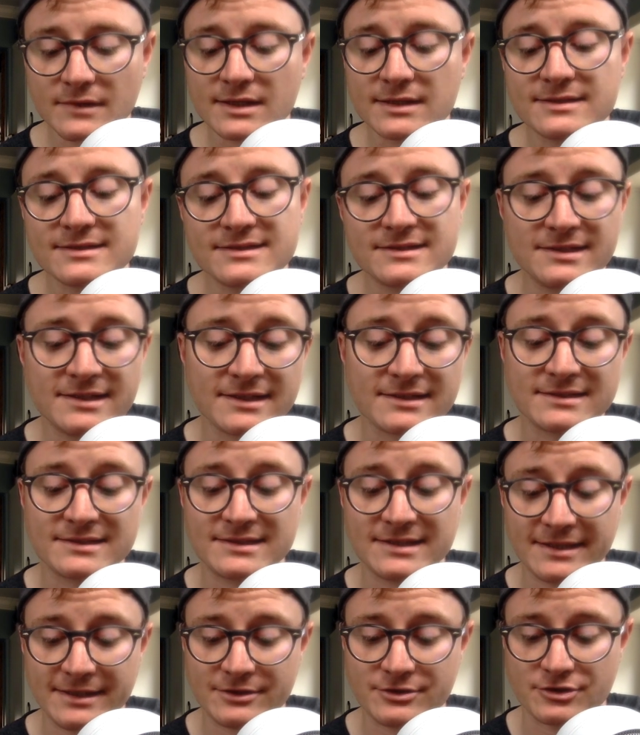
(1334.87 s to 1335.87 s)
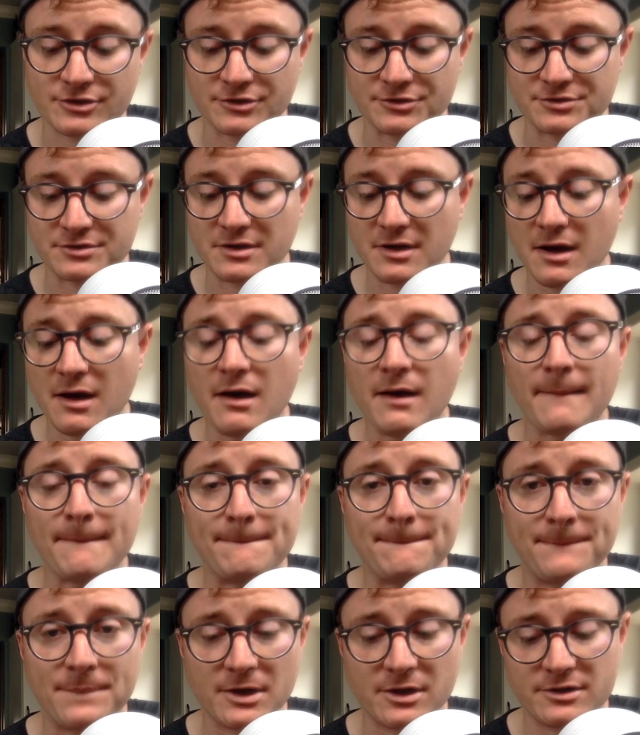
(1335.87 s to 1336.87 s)
Six teachers
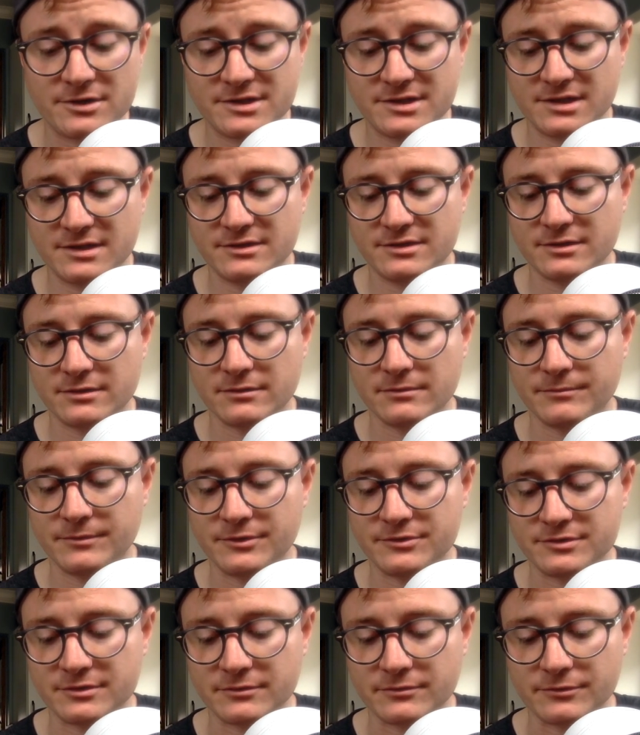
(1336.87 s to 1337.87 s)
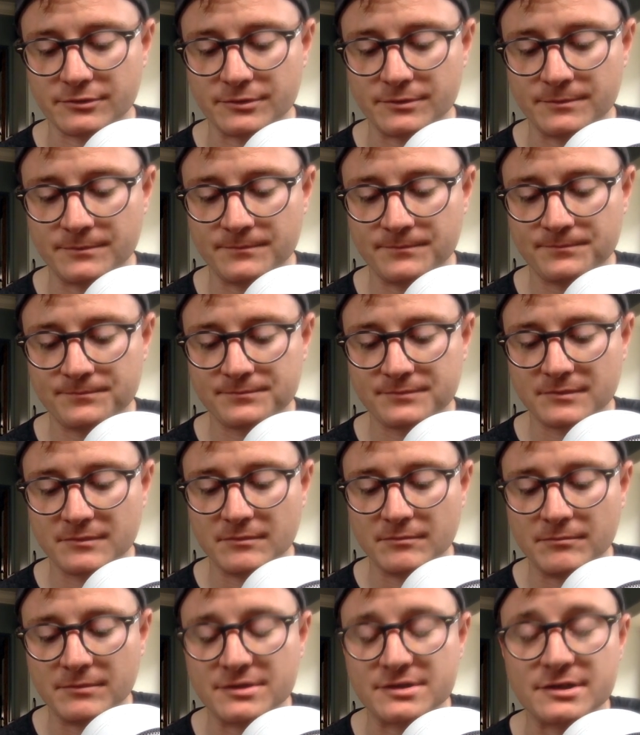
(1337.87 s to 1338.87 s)
burst into the music room,
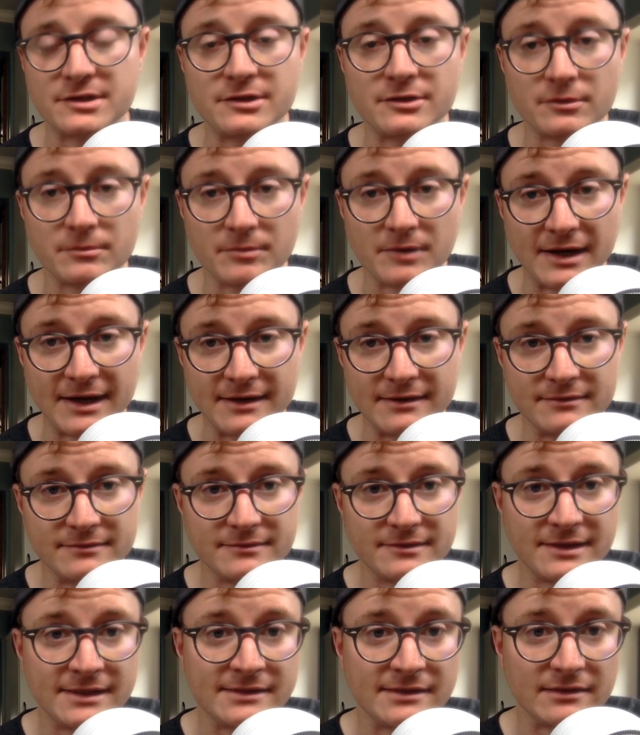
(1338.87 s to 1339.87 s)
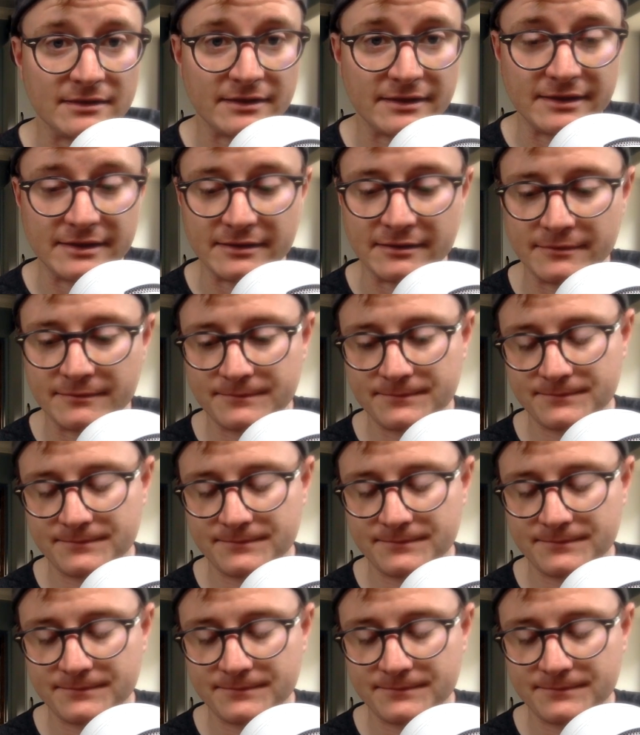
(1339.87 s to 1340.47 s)
Miss Gilbride in the lead.